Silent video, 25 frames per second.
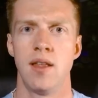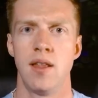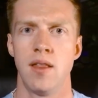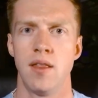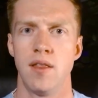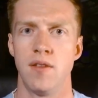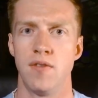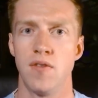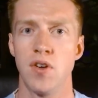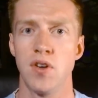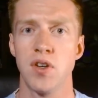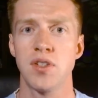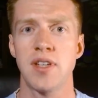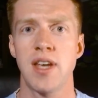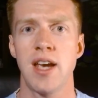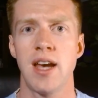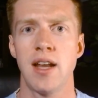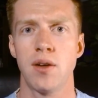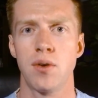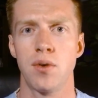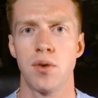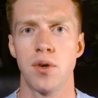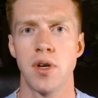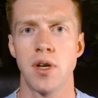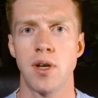The first
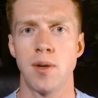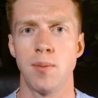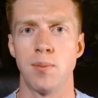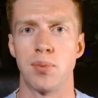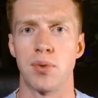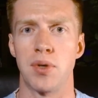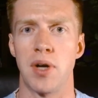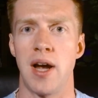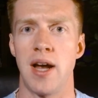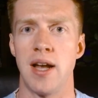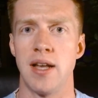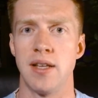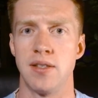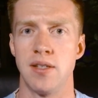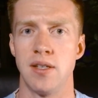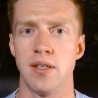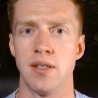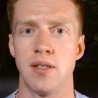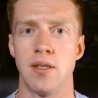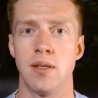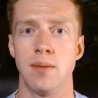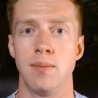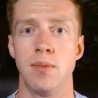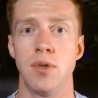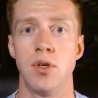category comprises
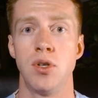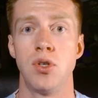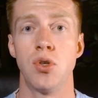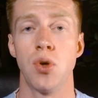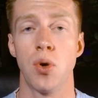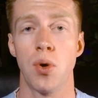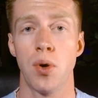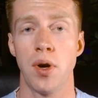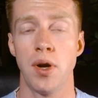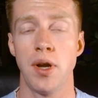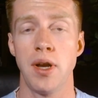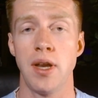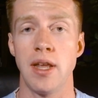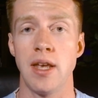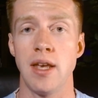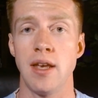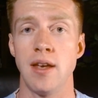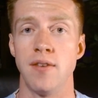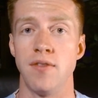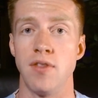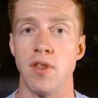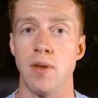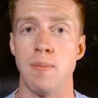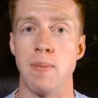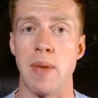the majority
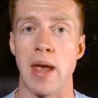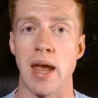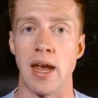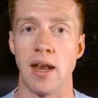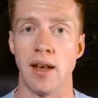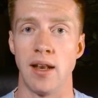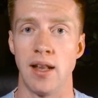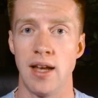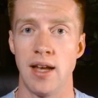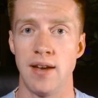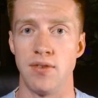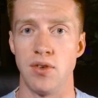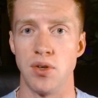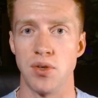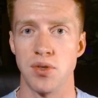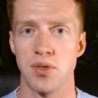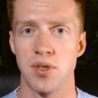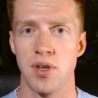of the main levels.